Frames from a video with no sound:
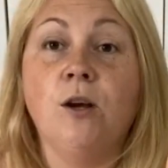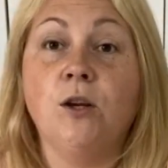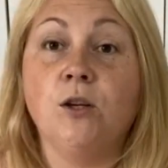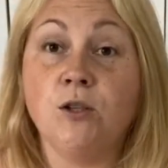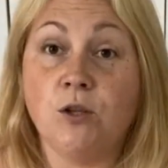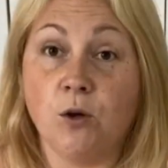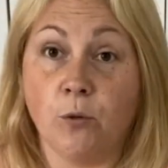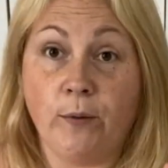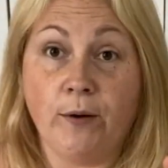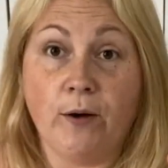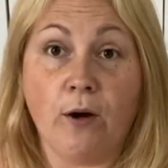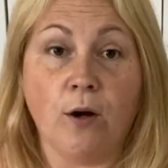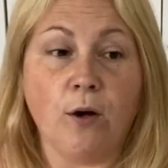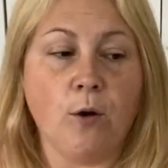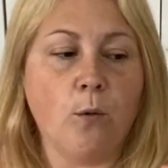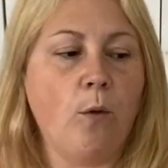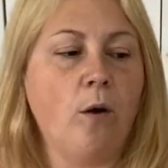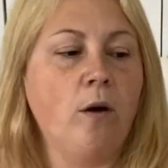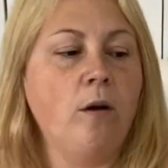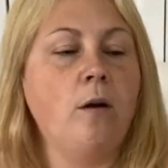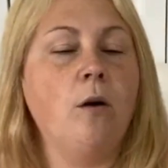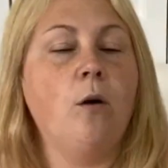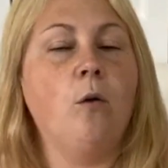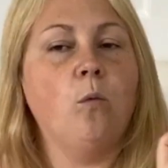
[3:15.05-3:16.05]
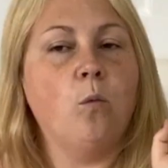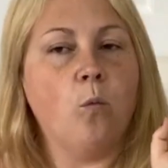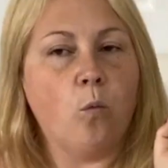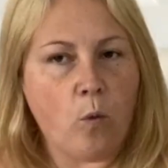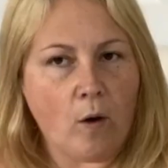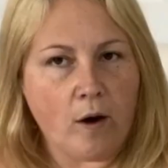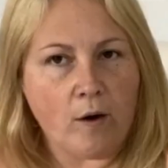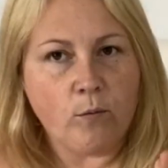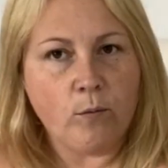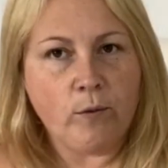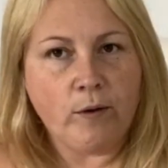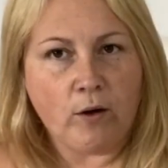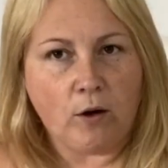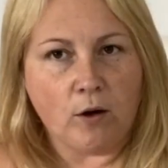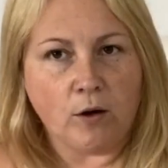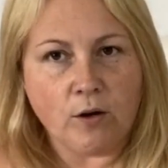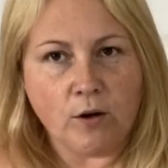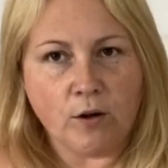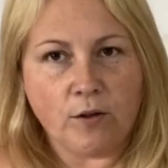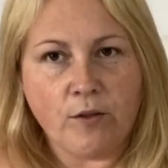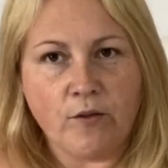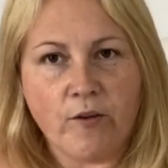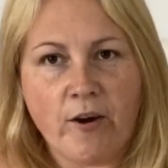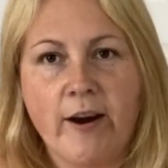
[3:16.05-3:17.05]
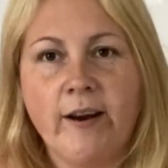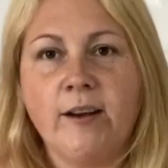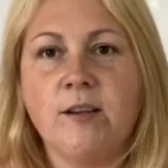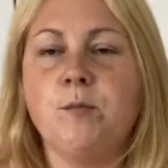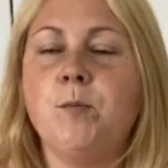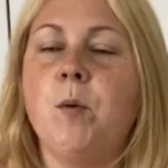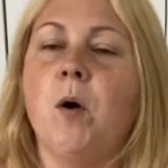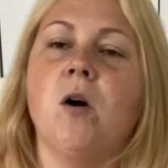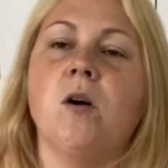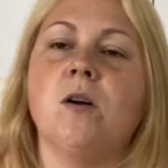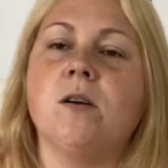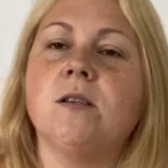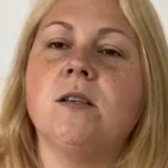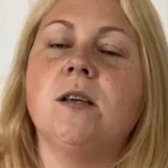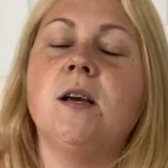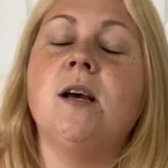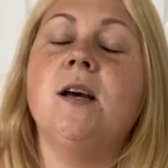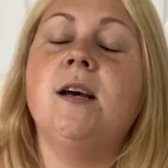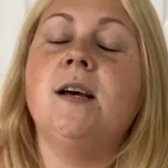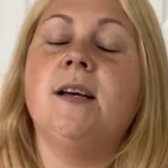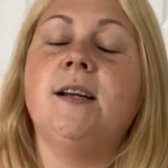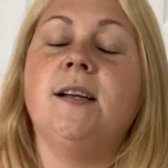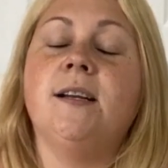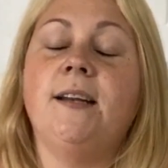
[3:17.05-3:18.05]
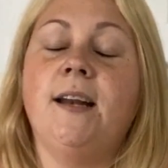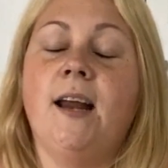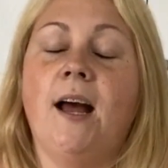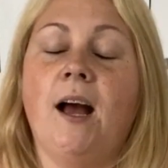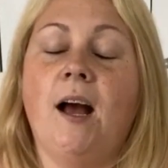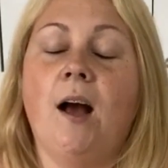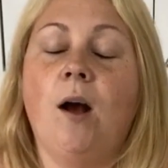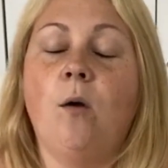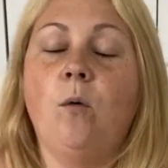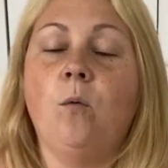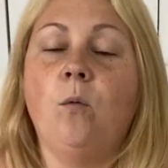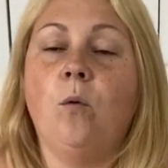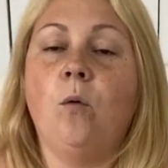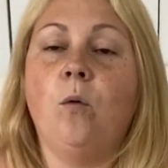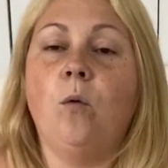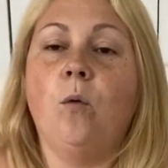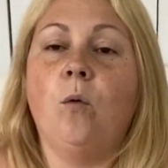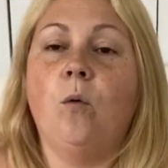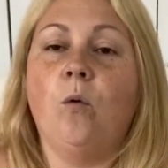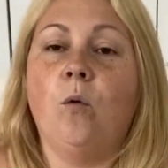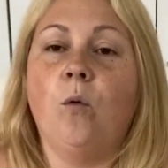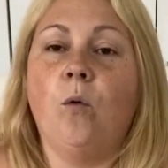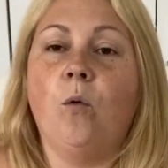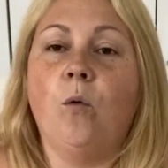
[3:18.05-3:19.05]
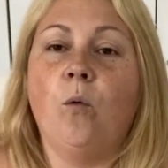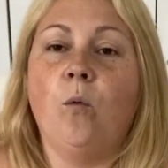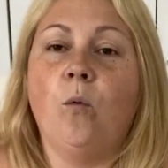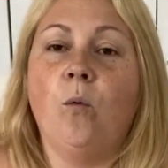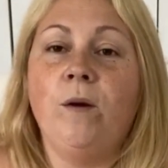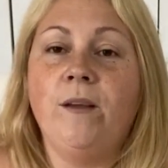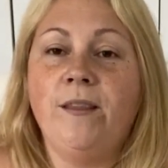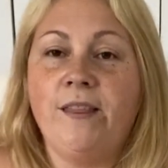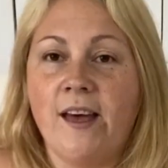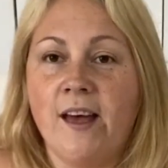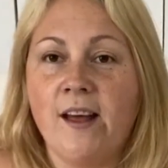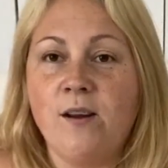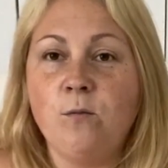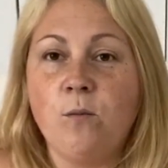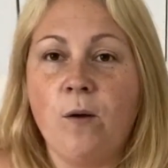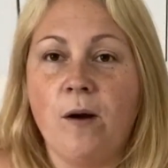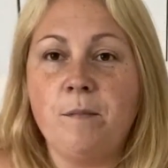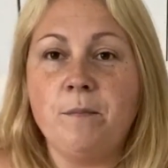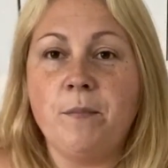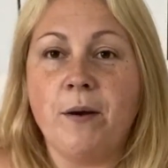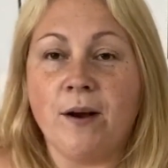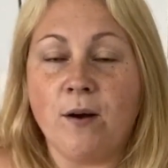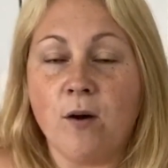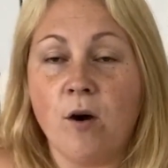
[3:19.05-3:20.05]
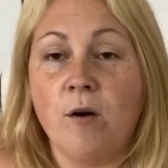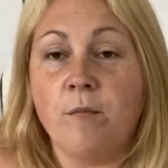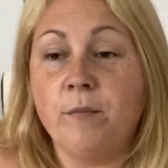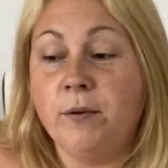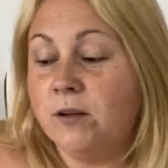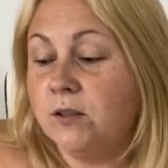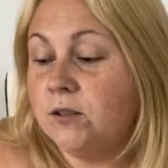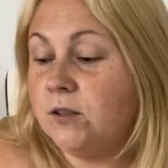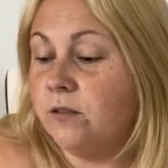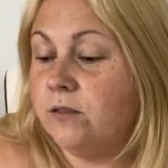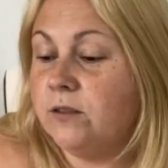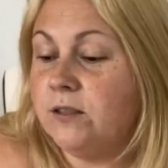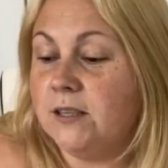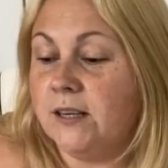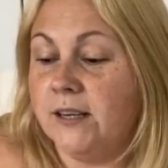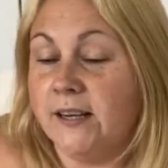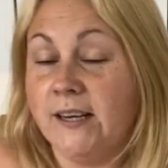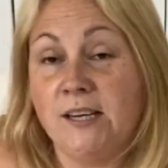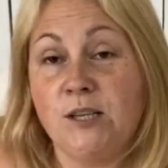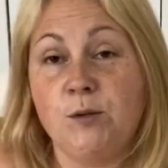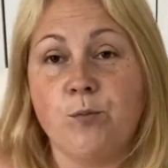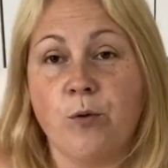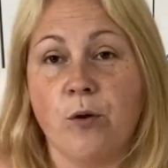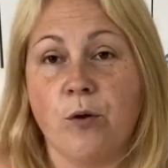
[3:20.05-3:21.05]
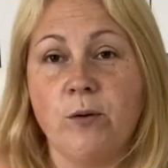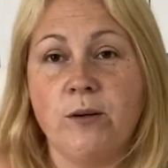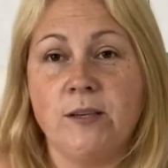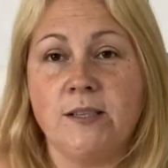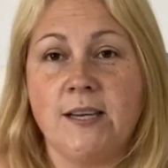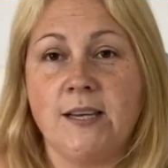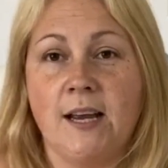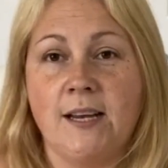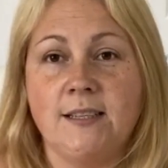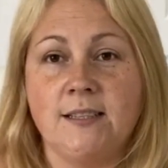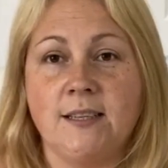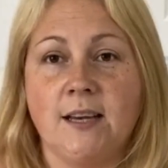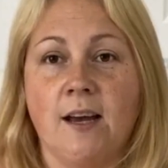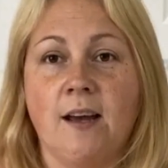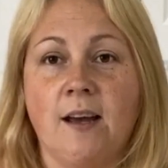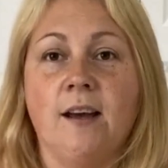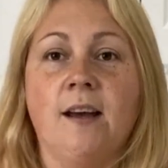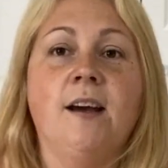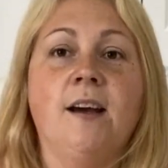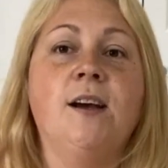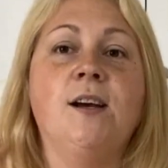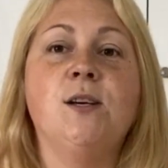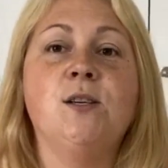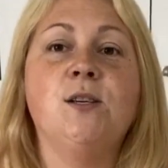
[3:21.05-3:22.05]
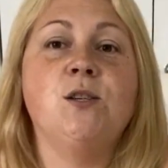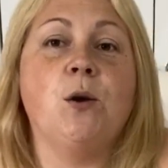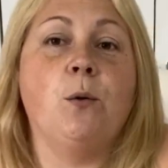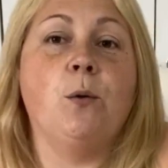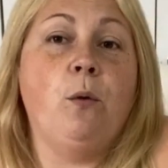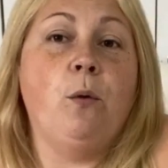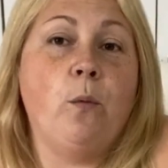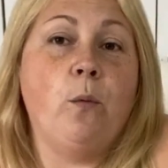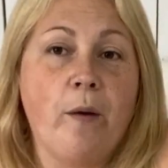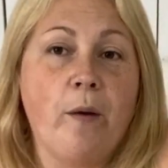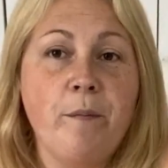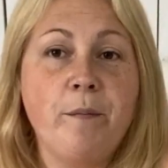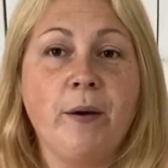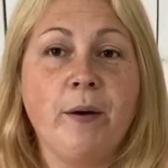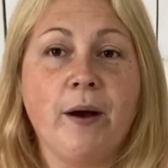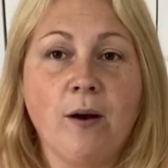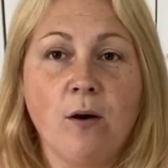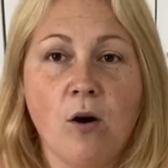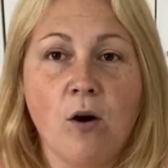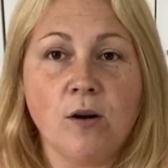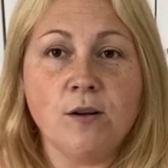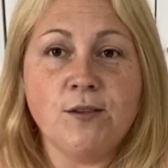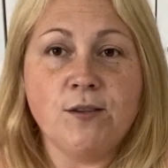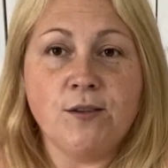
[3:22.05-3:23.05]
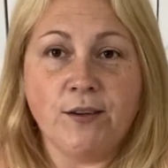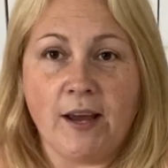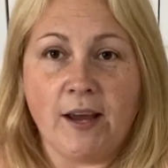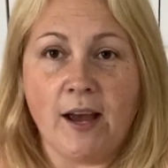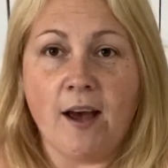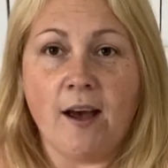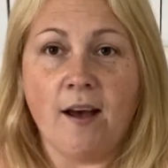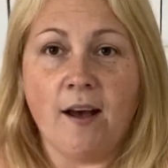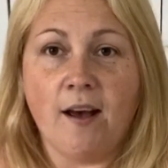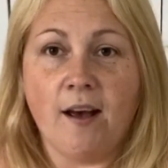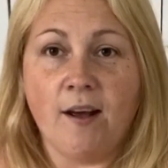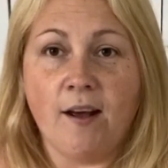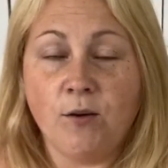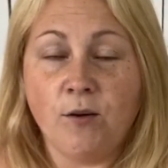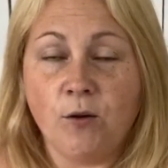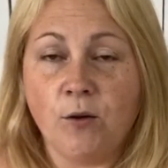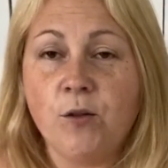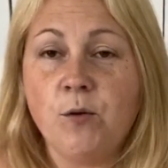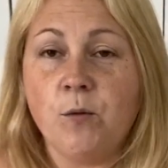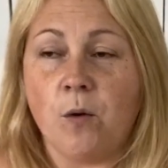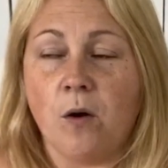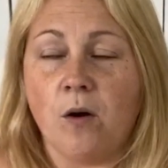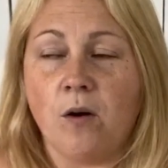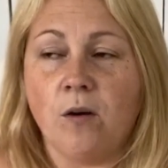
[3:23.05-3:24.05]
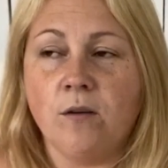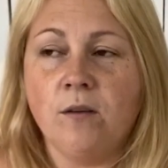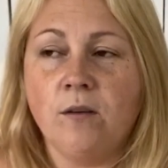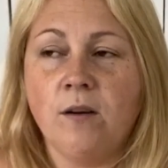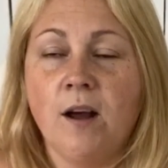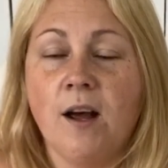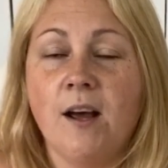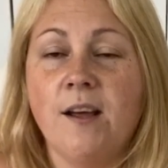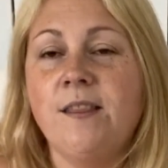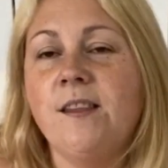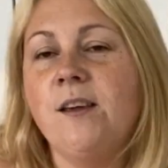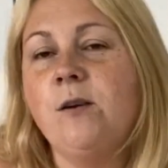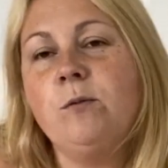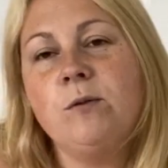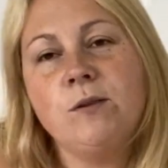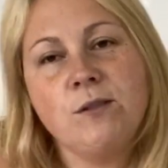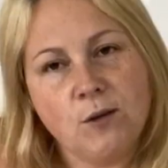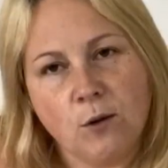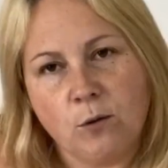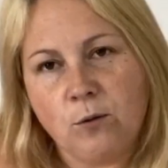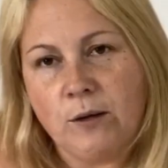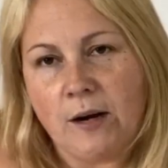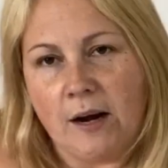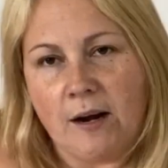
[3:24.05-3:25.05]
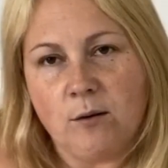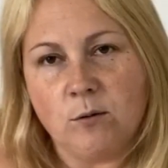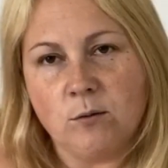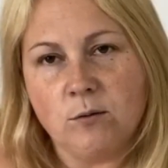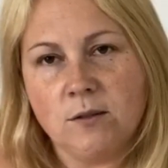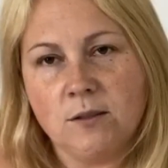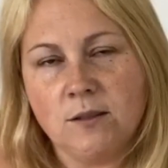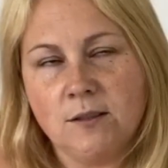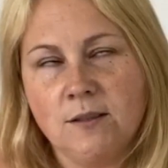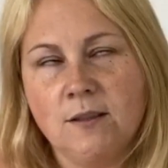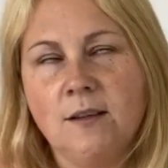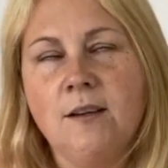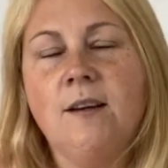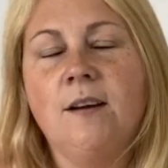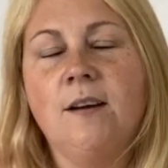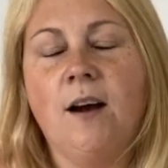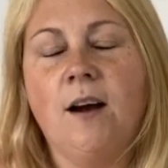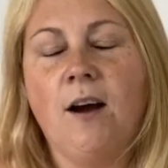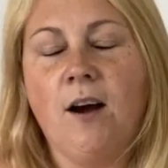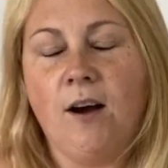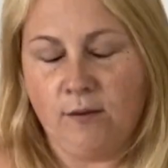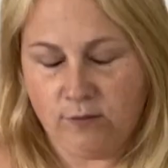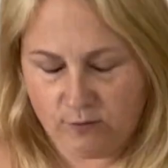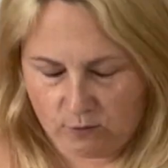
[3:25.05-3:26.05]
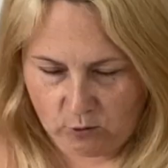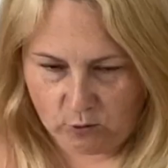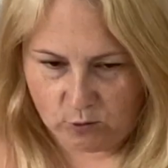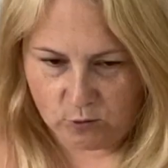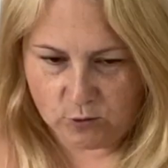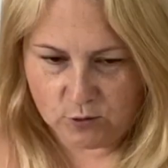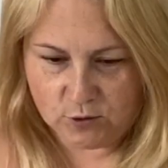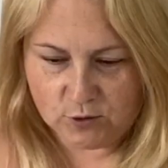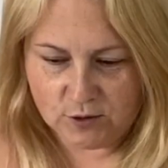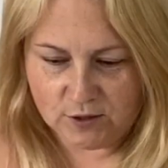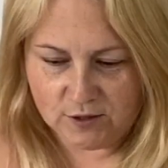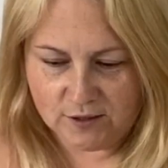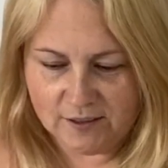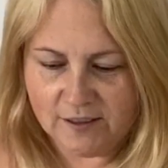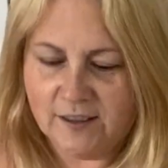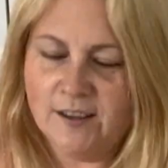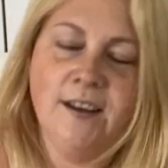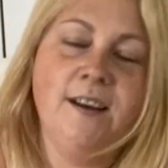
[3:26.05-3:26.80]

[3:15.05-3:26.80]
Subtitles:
So we got her one when we got her their Xbox. Now, we then went back on because obviously he's broke his headset. So we went back on to get another one and they were sold out, of course.